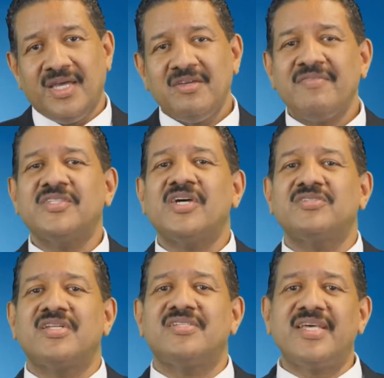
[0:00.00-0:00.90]
you haven't
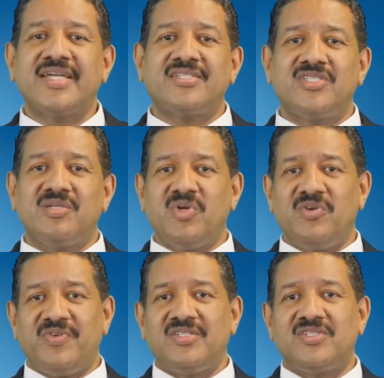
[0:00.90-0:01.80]
chosen a sector to
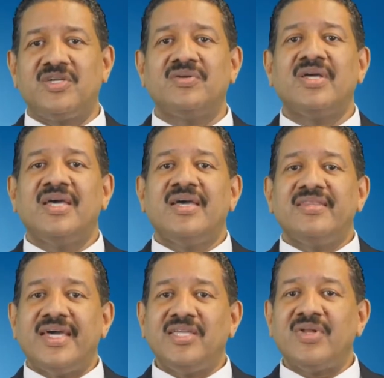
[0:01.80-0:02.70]
move into,
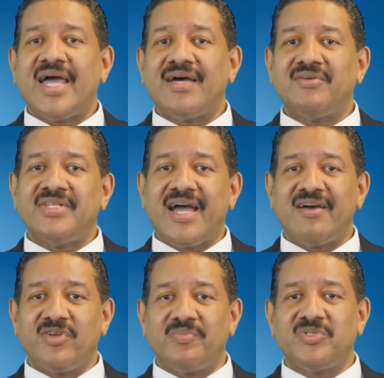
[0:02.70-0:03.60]
then you'll now
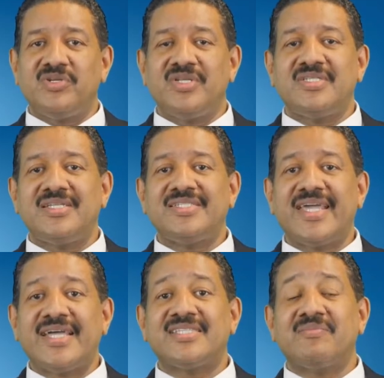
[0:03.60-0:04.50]
have the opportunity to
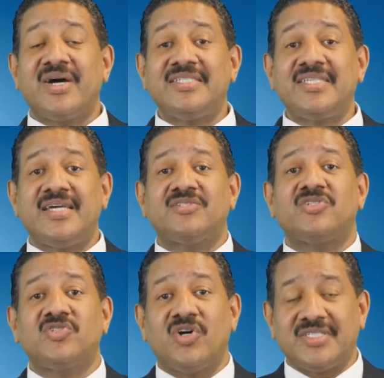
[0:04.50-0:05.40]
get some ideas
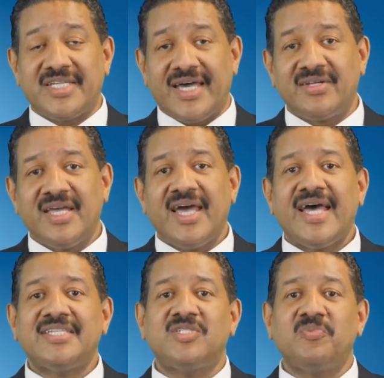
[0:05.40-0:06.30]
to jot down
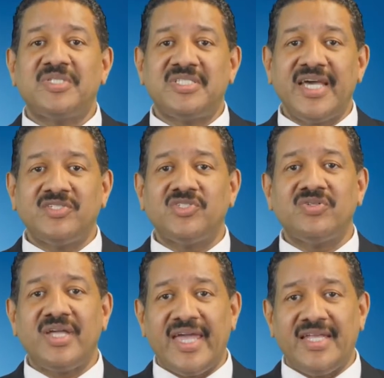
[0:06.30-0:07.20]
as to
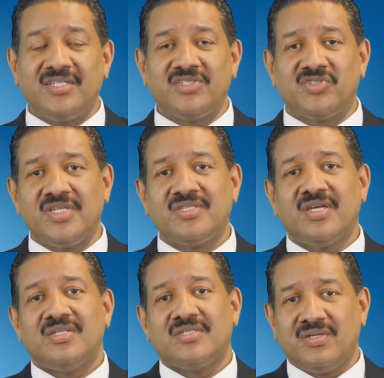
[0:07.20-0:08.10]
potential industries
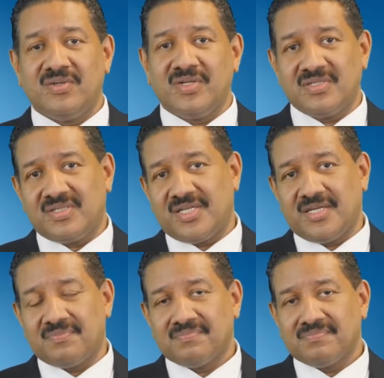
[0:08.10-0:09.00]
to consider.